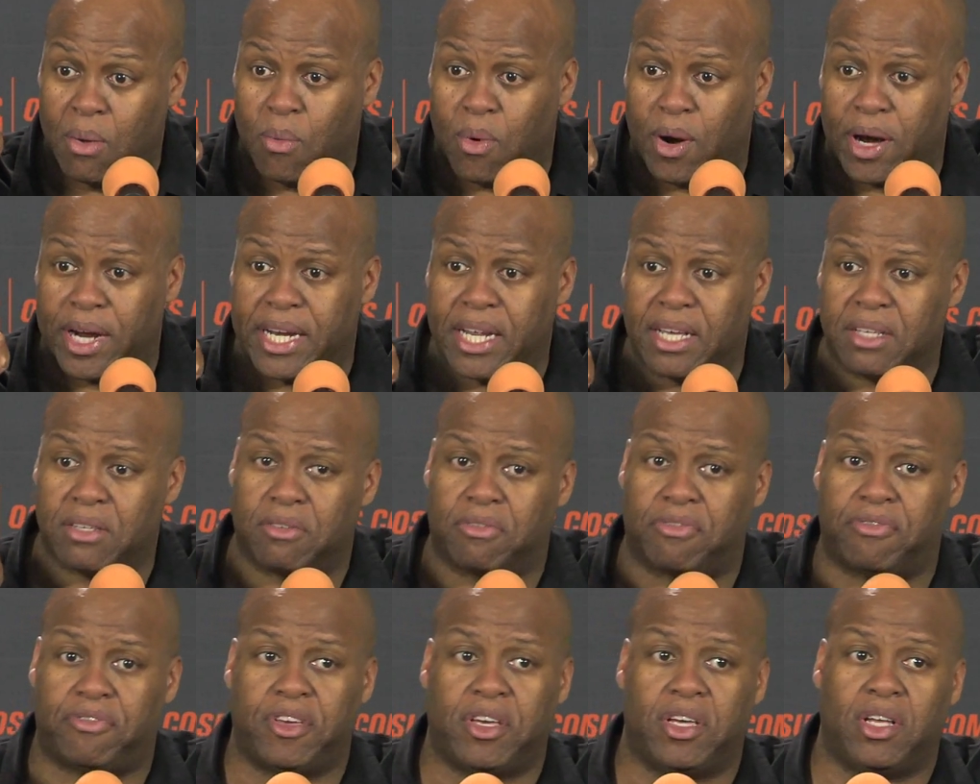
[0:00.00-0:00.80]
where he
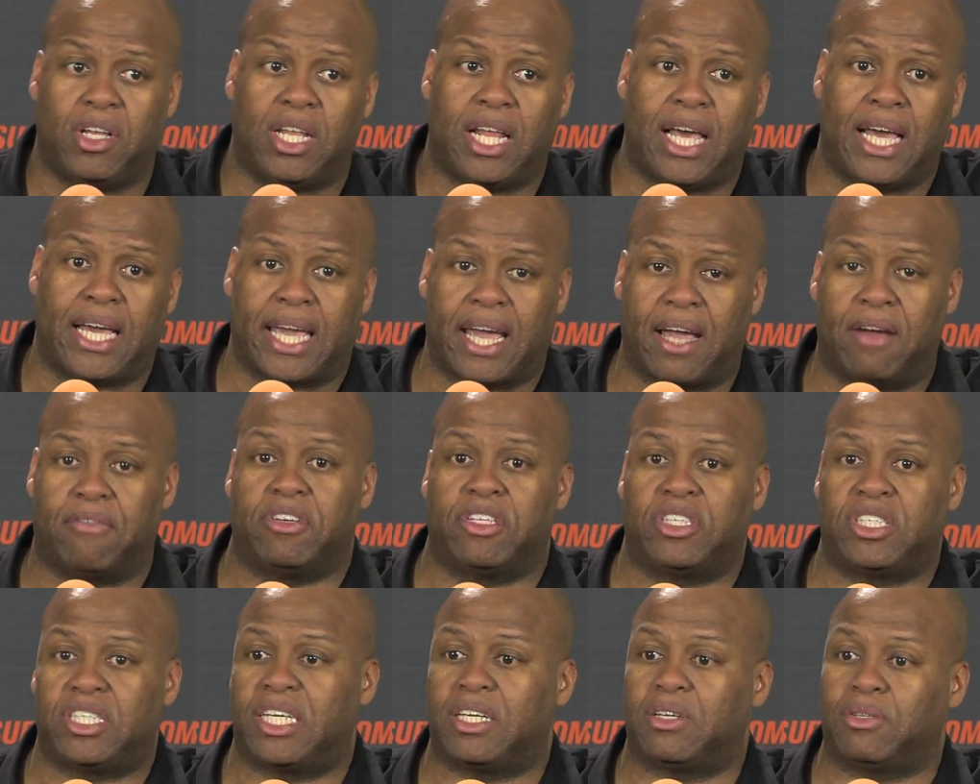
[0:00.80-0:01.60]
doesn't feel like
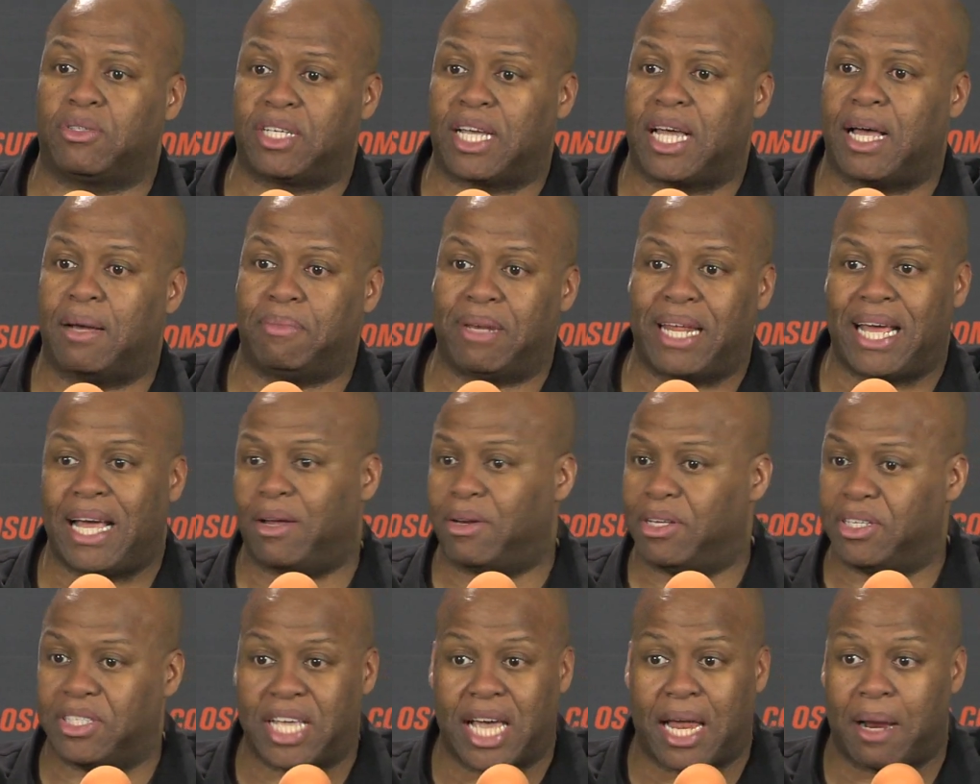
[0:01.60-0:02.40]
every single time
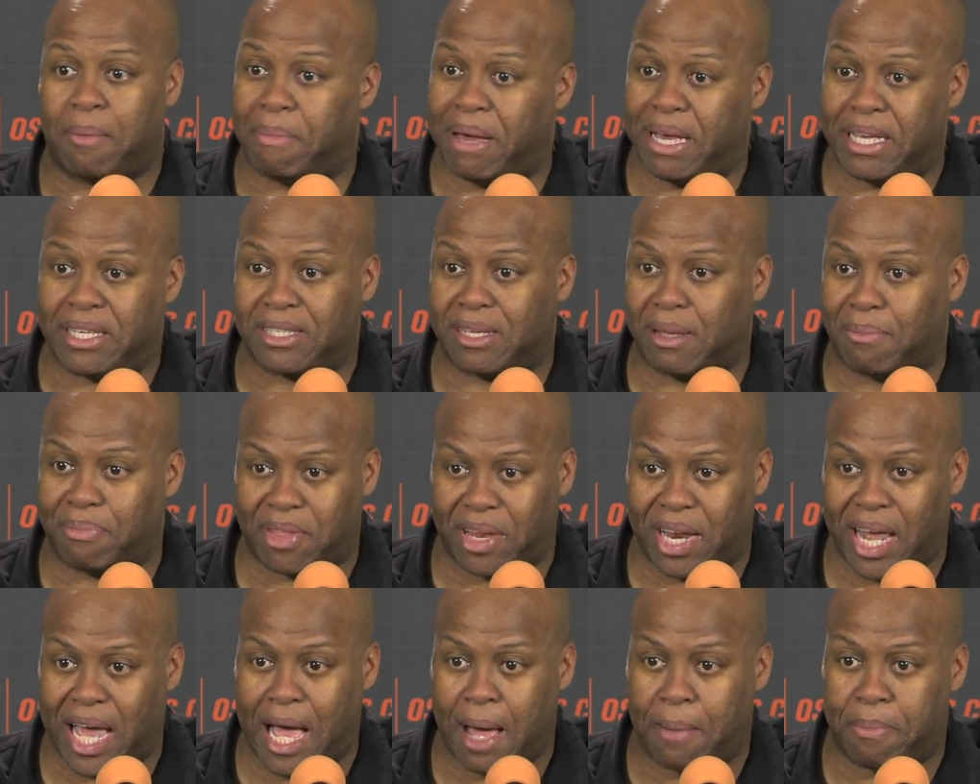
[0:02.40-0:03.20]
down he's got to make
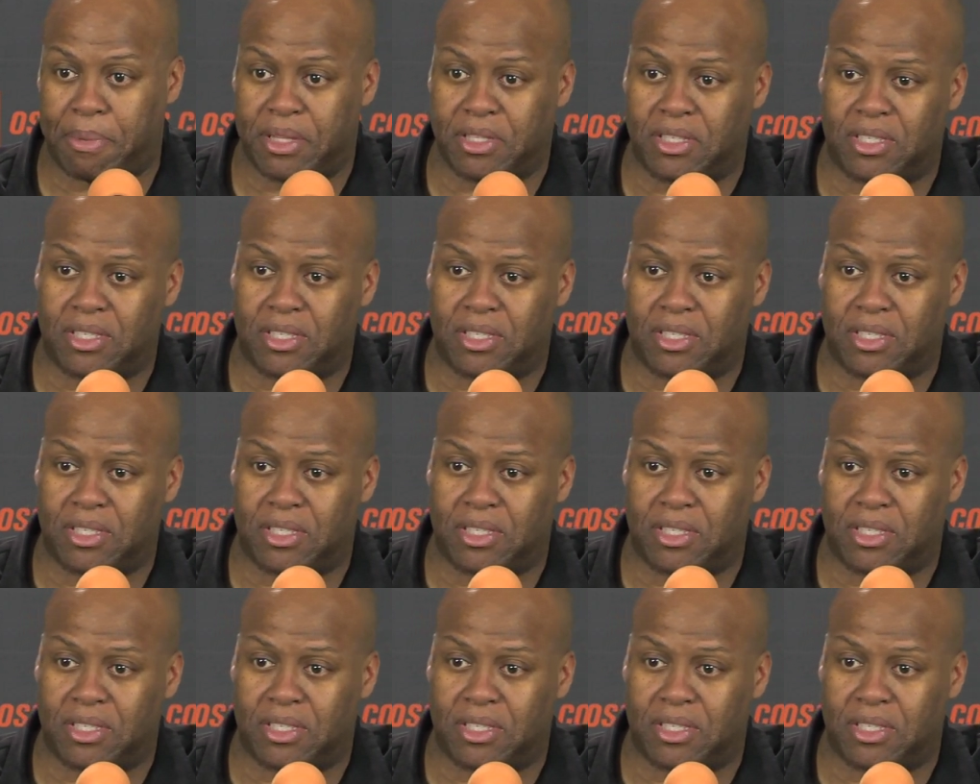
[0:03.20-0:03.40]
something happen.